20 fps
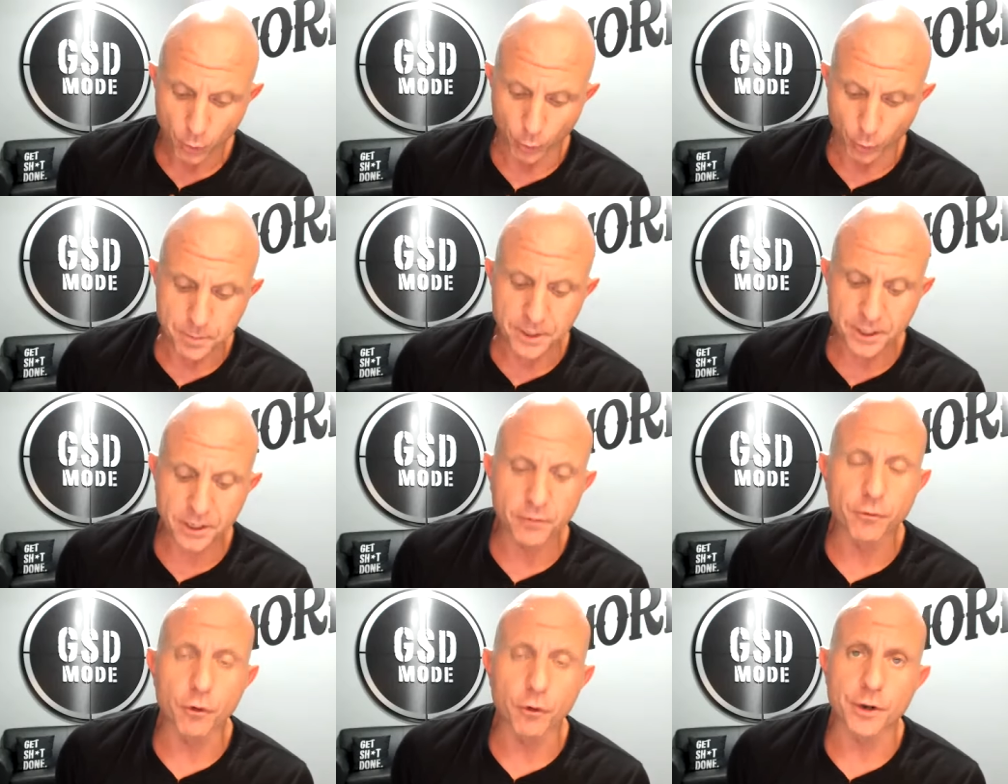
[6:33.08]
we've
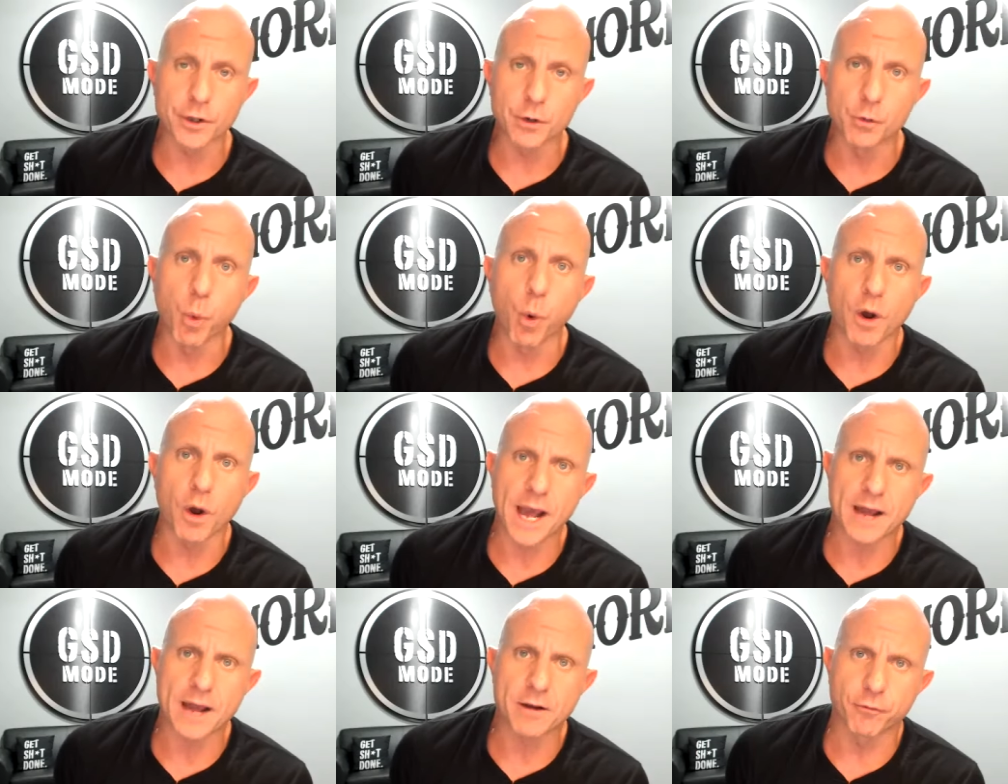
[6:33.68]
been converting
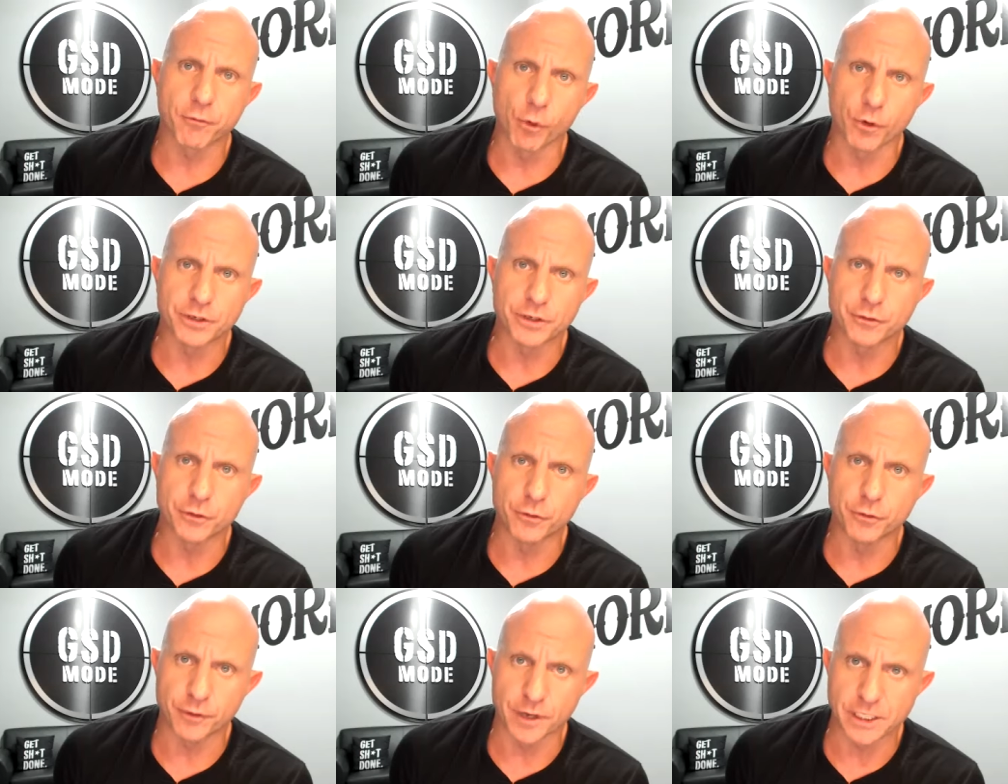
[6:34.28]
1 out of
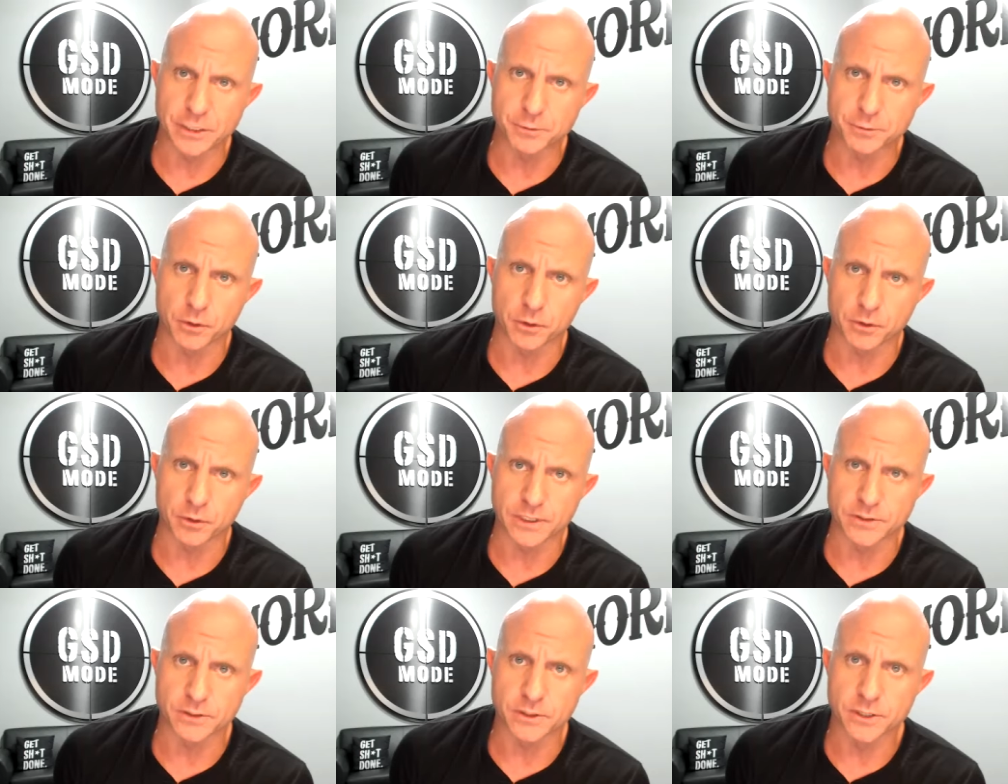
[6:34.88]
42 Facebook
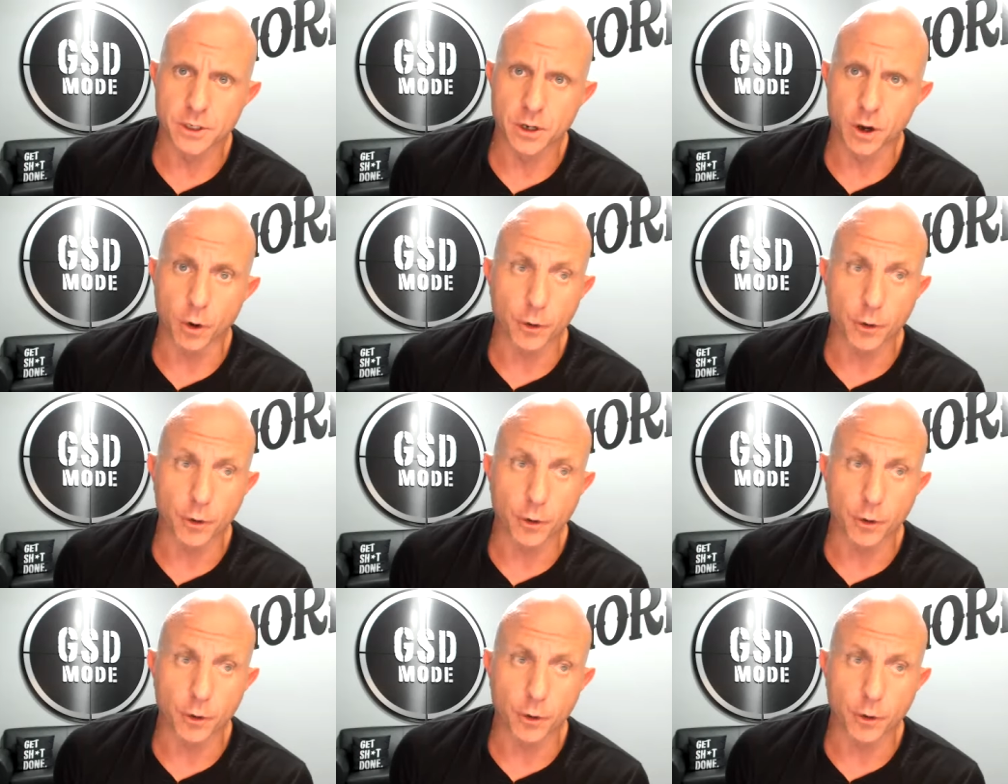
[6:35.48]
leads.